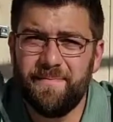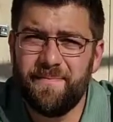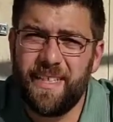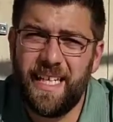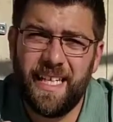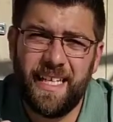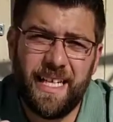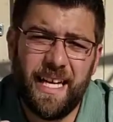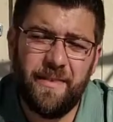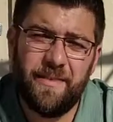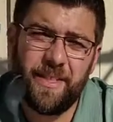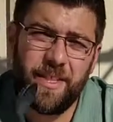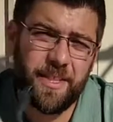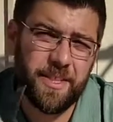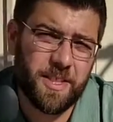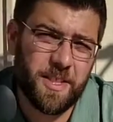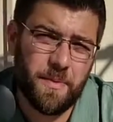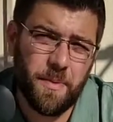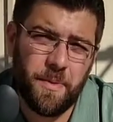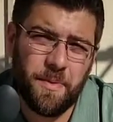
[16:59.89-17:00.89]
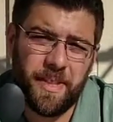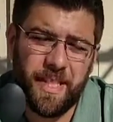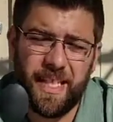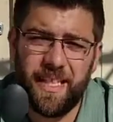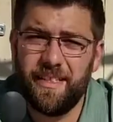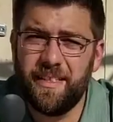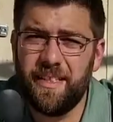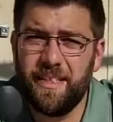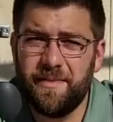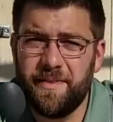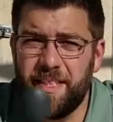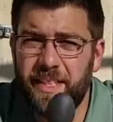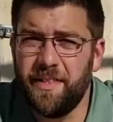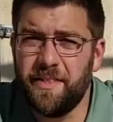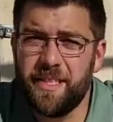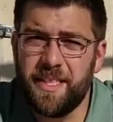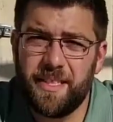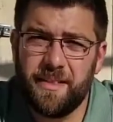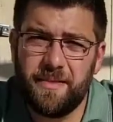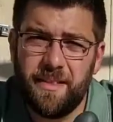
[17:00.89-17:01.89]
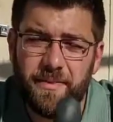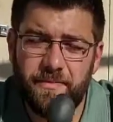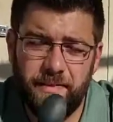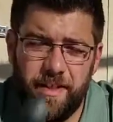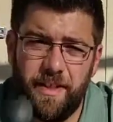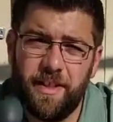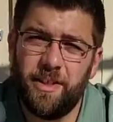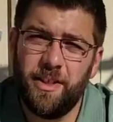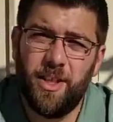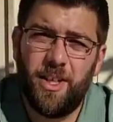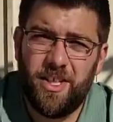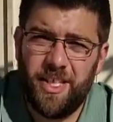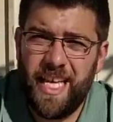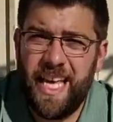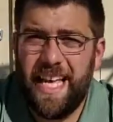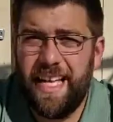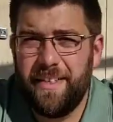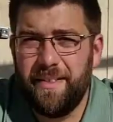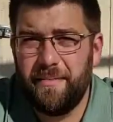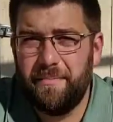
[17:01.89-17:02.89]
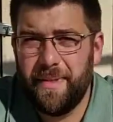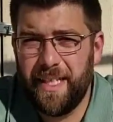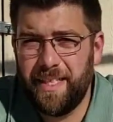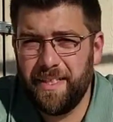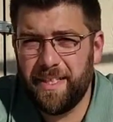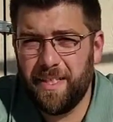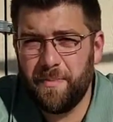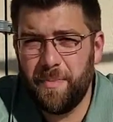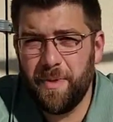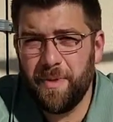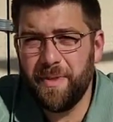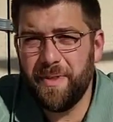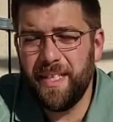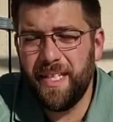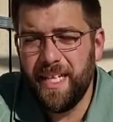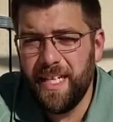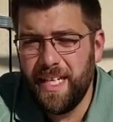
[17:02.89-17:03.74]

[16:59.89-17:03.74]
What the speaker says: I have another spoon that I love to use. It's a very long handled metal spoon.